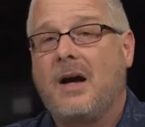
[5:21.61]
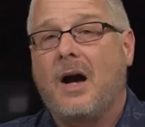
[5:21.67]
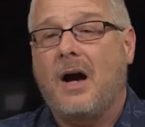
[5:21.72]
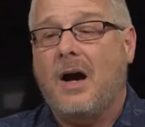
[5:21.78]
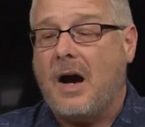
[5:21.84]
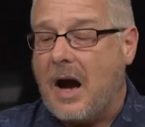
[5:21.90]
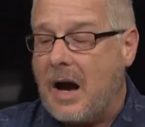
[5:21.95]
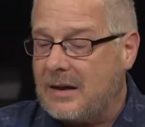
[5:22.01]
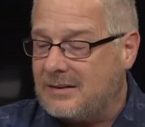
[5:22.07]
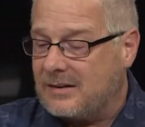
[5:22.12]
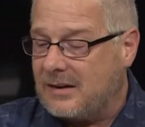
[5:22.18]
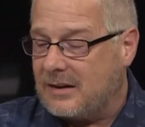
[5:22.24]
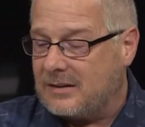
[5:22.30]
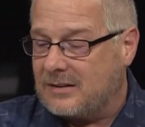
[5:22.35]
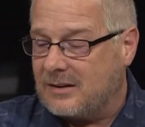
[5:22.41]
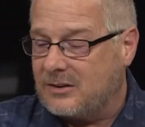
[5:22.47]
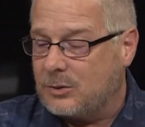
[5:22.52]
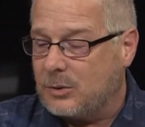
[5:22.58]
Uh, I said
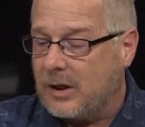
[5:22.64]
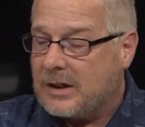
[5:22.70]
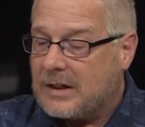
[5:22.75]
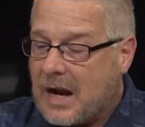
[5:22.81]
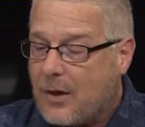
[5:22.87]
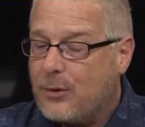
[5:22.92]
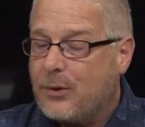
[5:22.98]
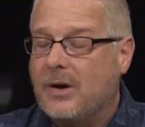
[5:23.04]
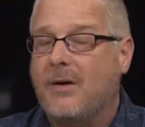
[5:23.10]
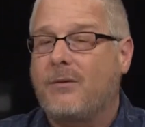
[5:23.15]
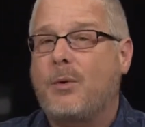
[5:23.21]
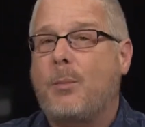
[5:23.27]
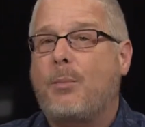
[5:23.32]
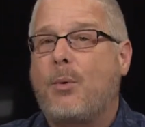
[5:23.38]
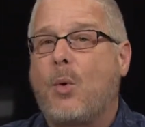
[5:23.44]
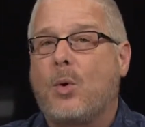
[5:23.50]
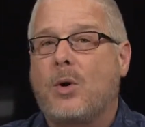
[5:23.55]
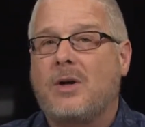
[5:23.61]
it this way nothing of
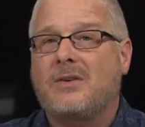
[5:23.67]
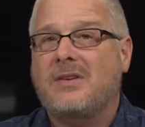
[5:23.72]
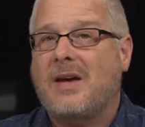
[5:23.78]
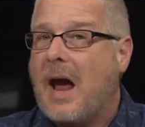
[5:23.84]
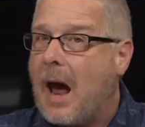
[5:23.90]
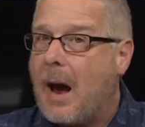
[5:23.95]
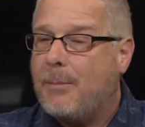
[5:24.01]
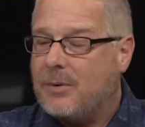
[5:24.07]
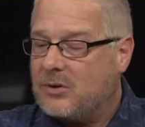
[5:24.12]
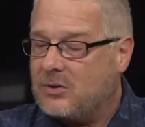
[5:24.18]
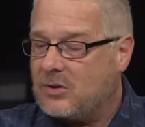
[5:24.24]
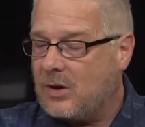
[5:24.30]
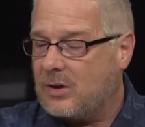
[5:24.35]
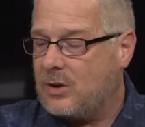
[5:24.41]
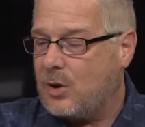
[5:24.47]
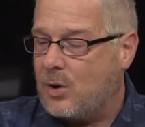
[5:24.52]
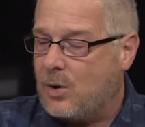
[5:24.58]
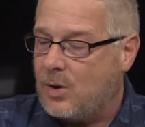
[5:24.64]
importance happens
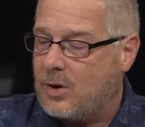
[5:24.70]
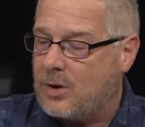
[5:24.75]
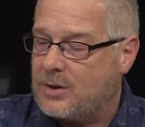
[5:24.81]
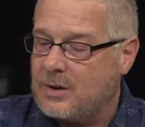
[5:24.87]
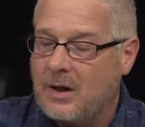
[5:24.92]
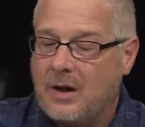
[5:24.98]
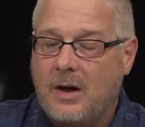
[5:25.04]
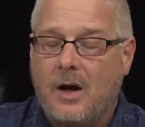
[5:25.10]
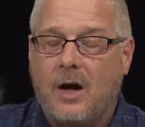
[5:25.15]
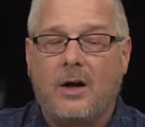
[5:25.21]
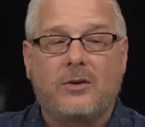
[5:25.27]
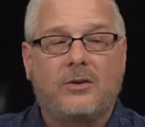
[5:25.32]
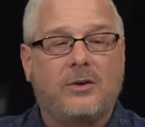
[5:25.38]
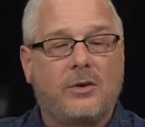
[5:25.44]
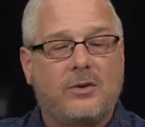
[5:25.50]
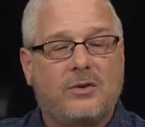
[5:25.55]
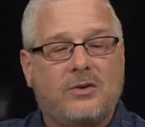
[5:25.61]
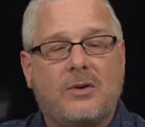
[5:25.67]
on earth
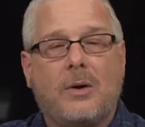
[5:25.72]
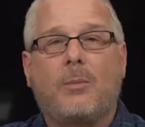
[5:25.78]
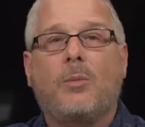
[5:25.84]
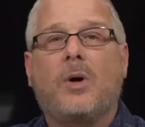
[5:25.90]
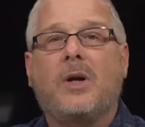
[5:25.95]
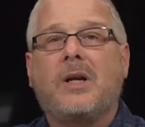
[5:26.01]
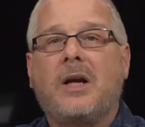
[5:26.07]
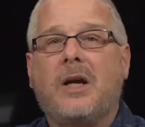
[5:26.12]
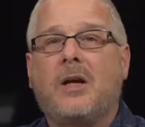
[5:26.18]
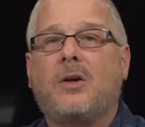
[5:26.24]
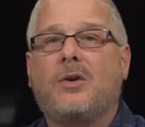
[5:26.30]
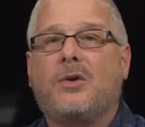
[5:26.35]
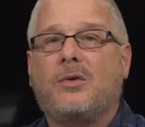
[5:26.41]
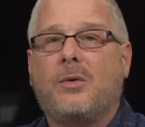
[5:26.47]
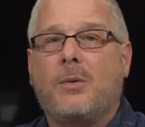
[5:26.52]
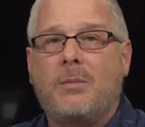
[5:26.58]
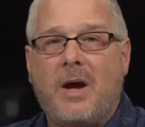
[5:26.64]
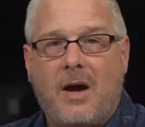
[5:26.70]
until someone hears
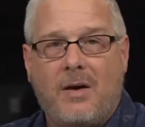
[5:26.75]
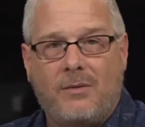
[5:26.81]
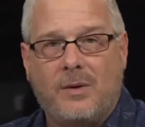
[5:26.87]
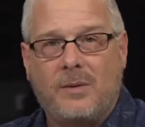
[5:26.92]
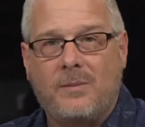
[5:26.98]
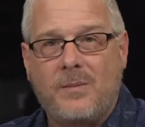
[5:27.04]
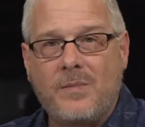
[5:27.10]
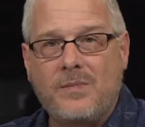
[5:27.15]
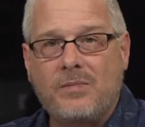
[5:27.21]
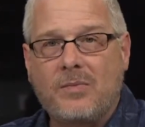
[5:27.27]
from heaven.